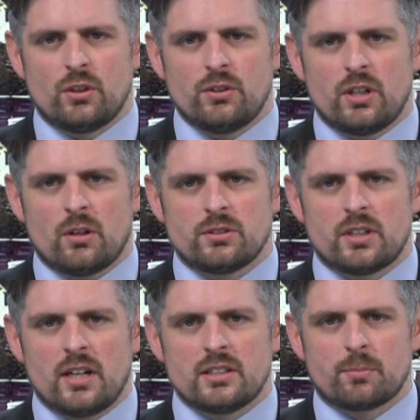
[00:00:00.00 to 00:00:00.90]
studio
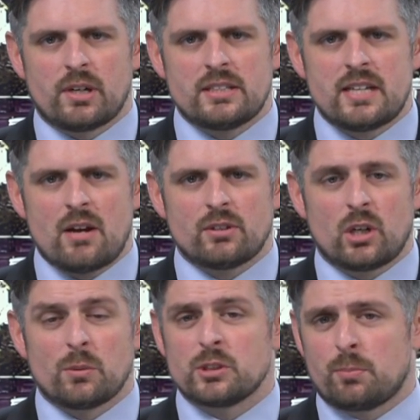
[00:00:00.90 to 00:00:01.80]
tonight to break
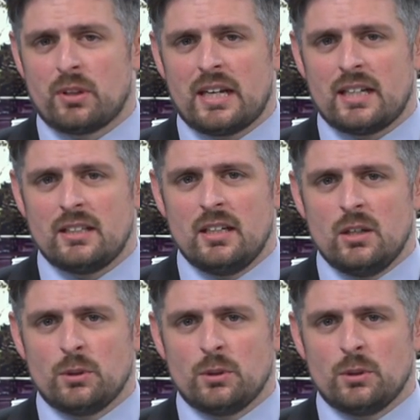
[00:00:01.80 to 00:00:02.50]
down Erwin's plan,